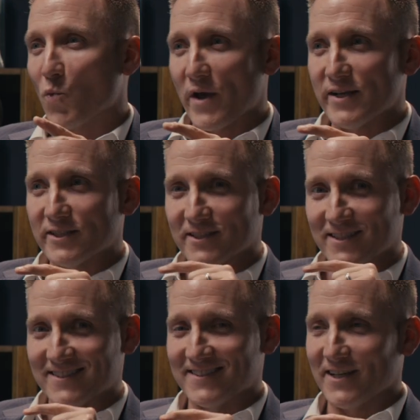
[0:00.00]
ways
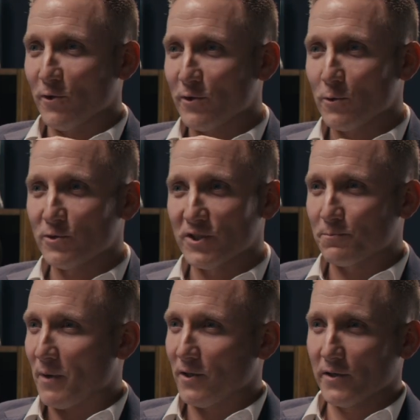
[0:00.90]
to tell though just
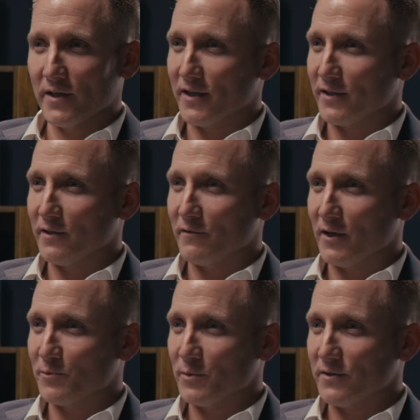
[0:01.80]
by looking at the
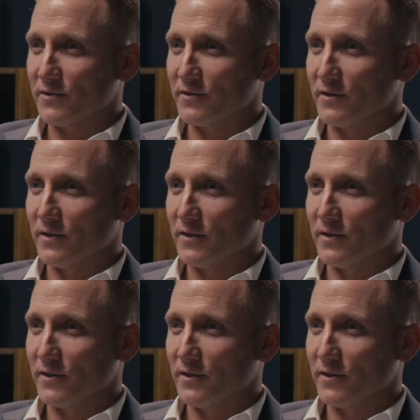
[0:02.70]
investments?